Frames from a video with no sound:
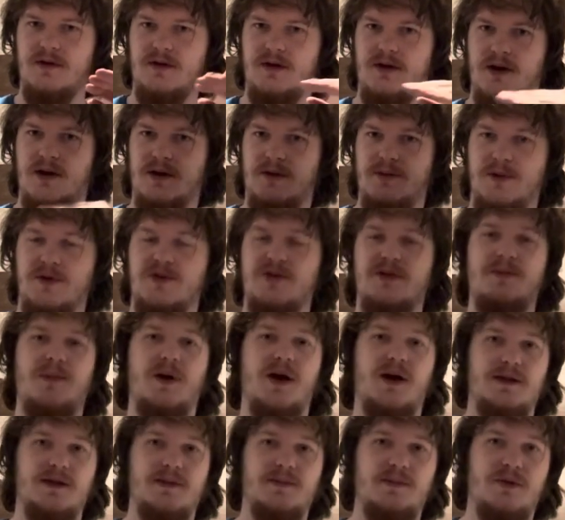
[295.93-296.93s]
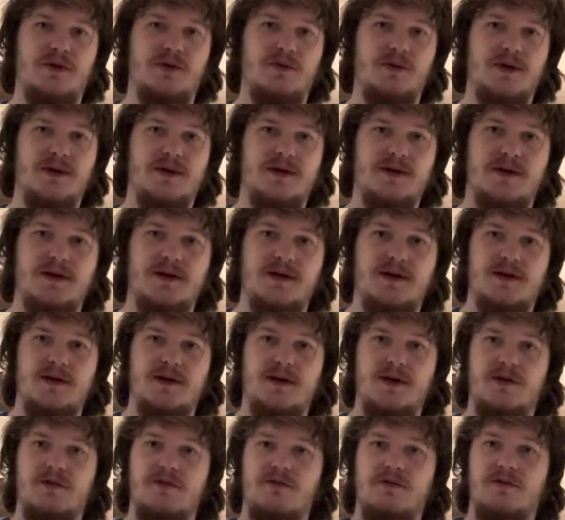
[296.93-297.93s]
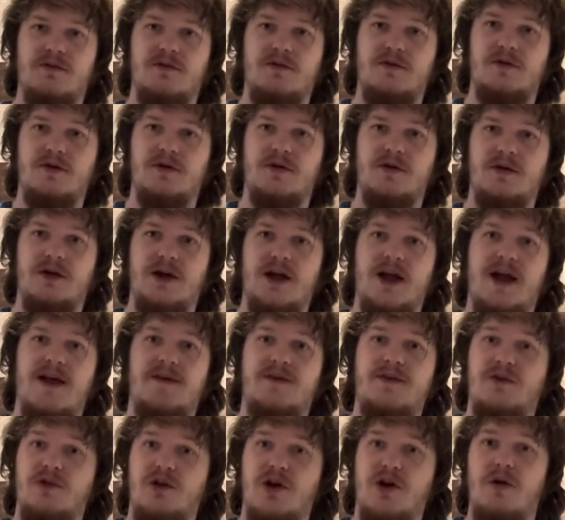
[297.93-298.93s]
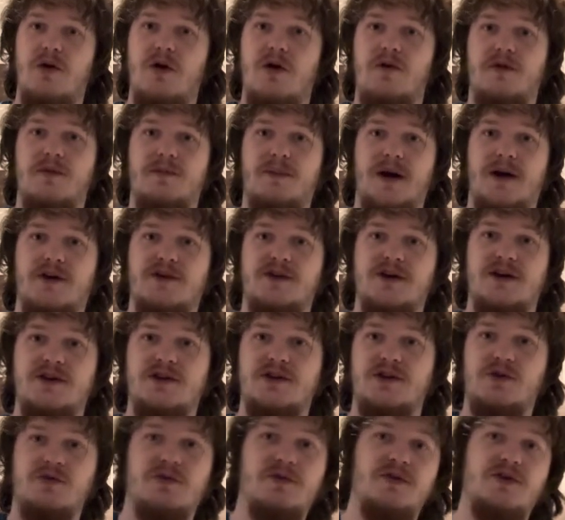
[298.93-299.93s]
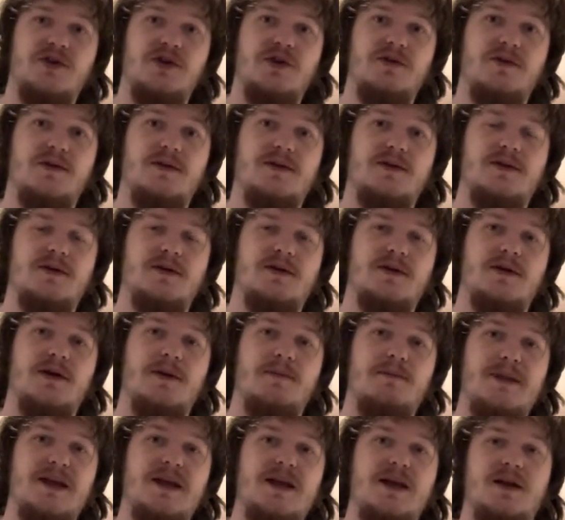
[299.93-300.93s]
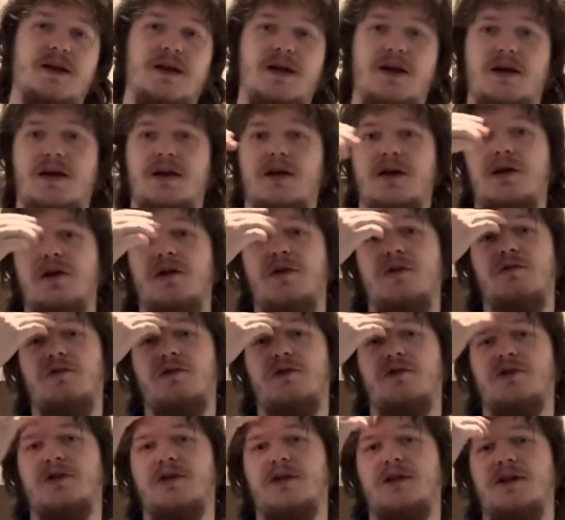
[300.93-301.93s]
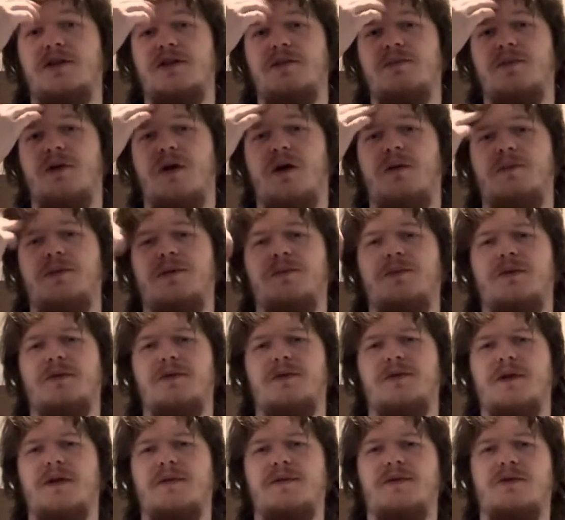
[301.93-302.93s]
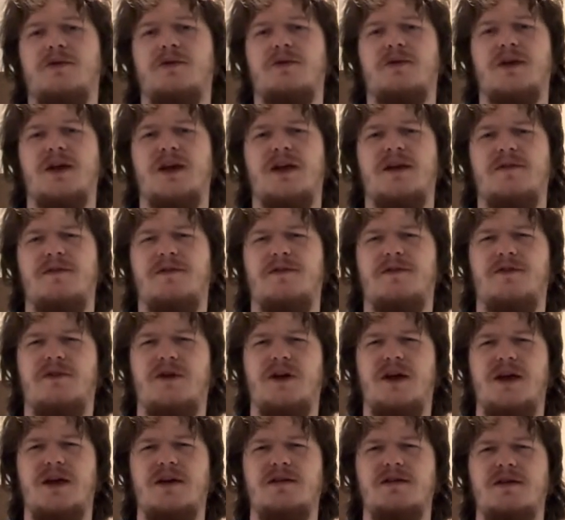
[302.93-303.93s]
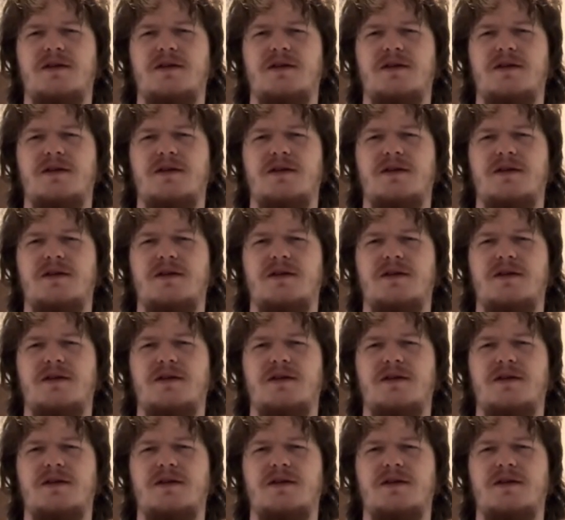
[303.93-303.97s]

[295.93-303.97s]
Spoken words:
as much as possible. It wants to, if you go over budget, you're reduced immediately, which could lead to problems where stuff starts getting freed